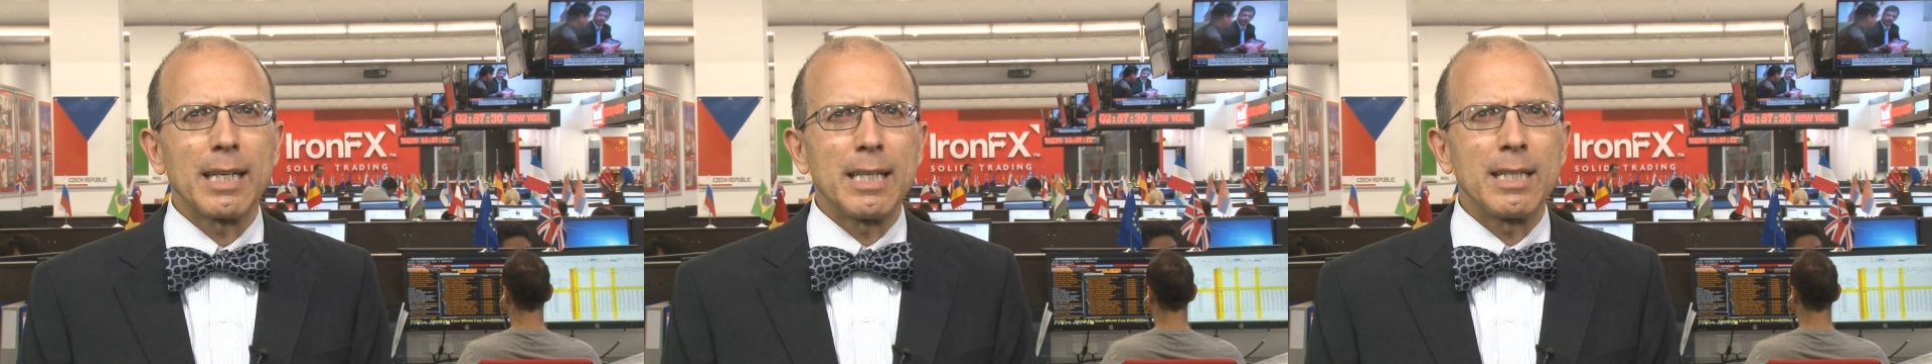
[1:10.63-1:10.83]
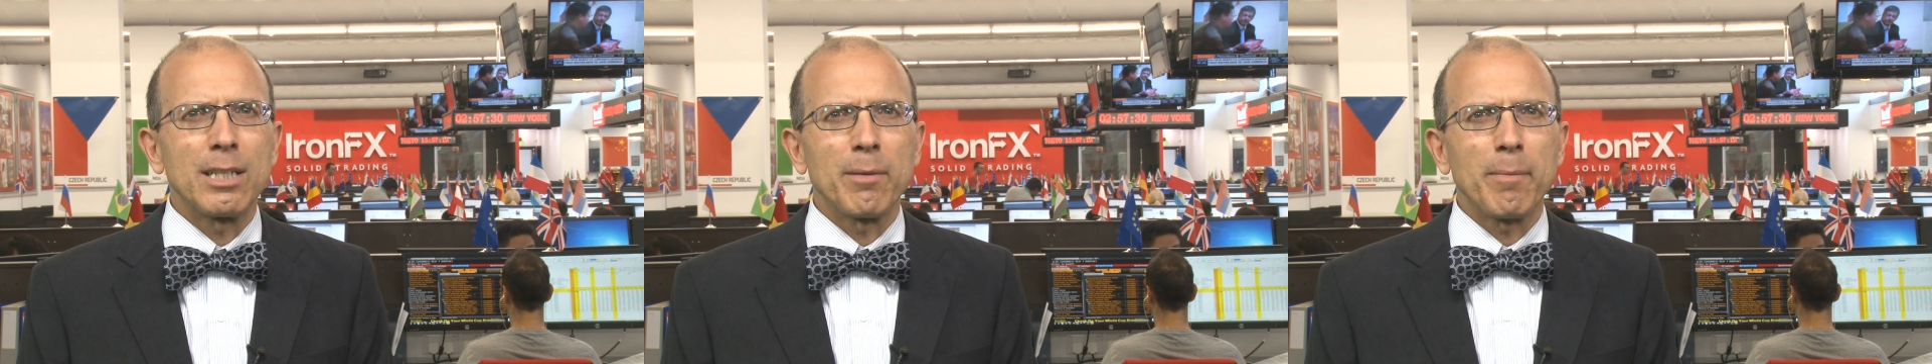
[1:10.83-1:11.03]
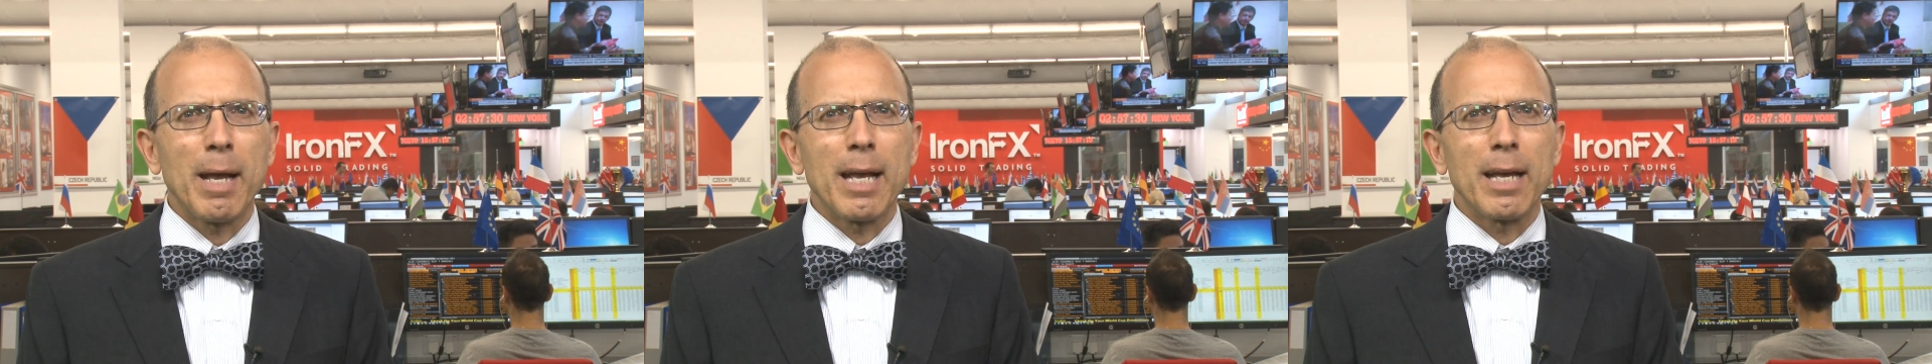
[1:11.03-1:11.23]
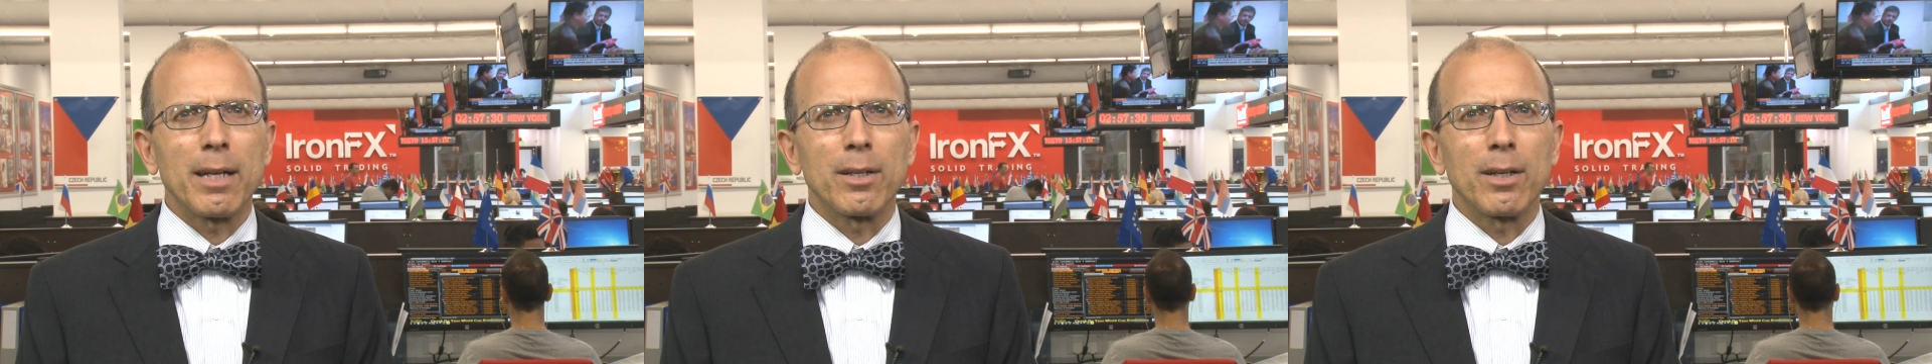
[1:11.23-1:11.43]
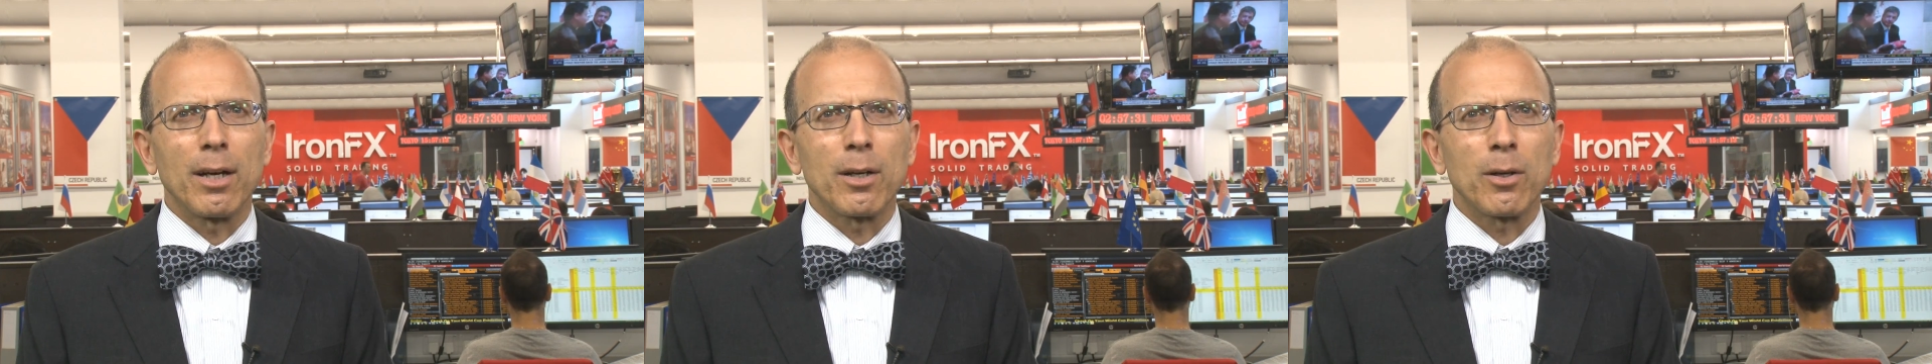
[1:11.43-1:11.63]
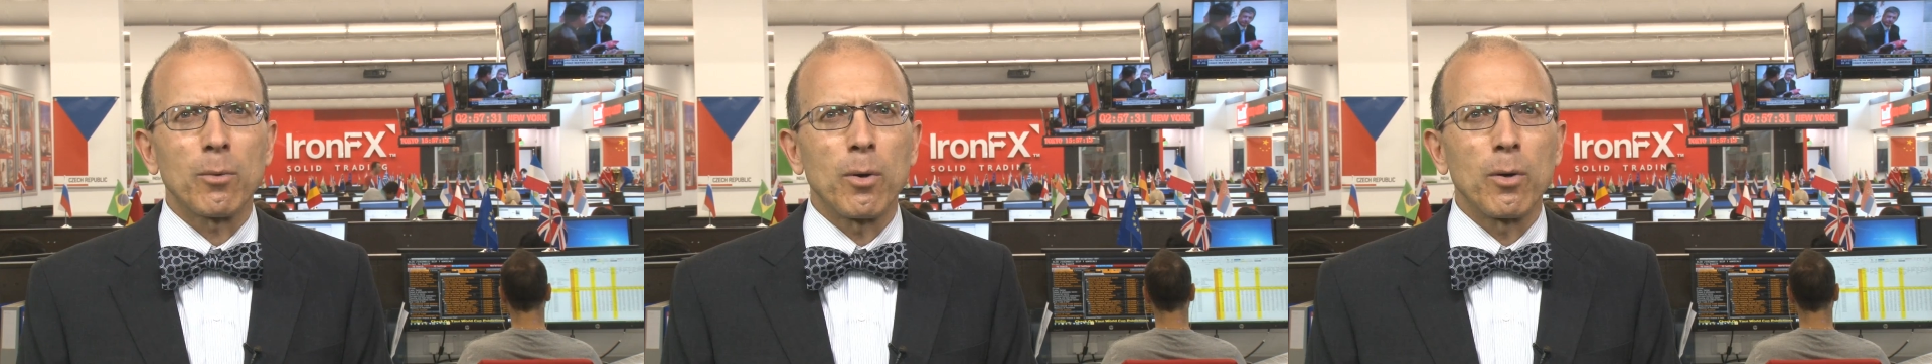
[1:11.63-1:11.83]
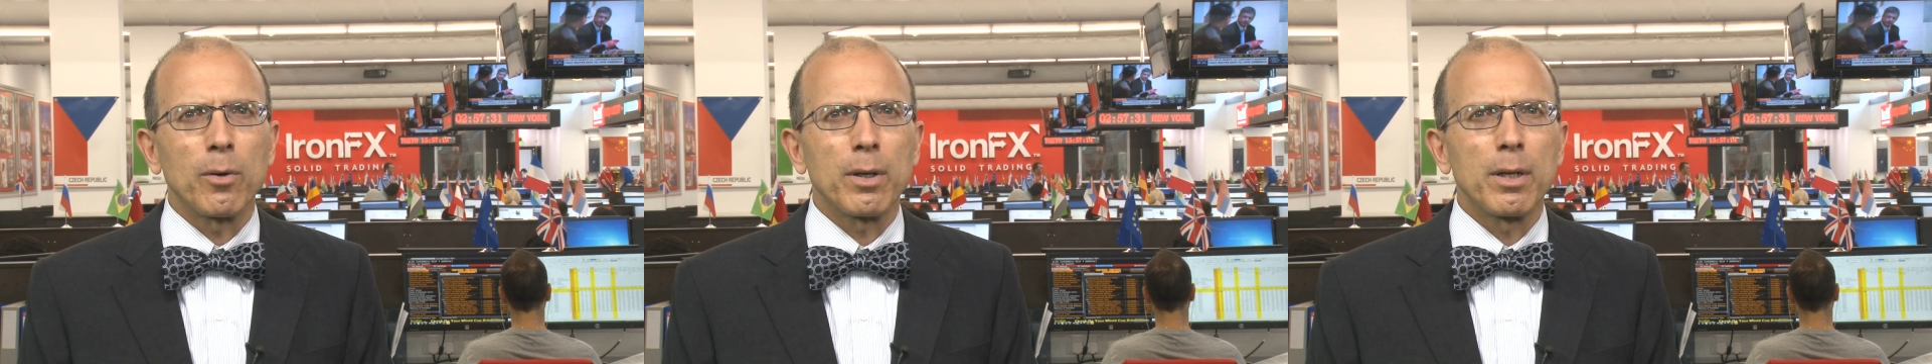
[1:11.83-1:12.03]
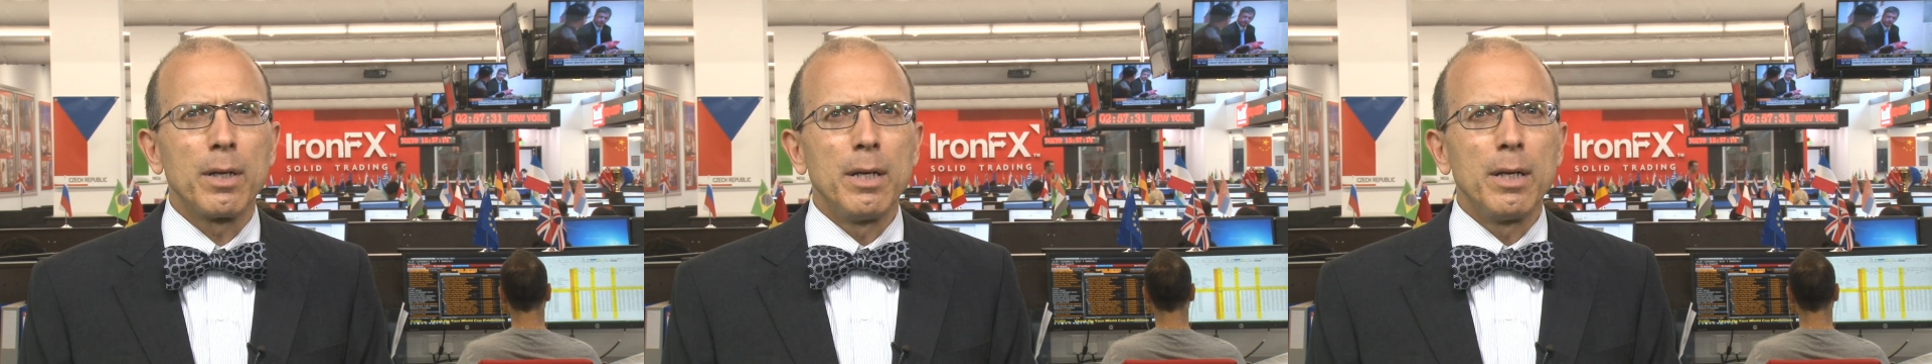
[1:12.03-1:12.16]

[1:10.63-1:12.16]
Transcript: in demand, unquote.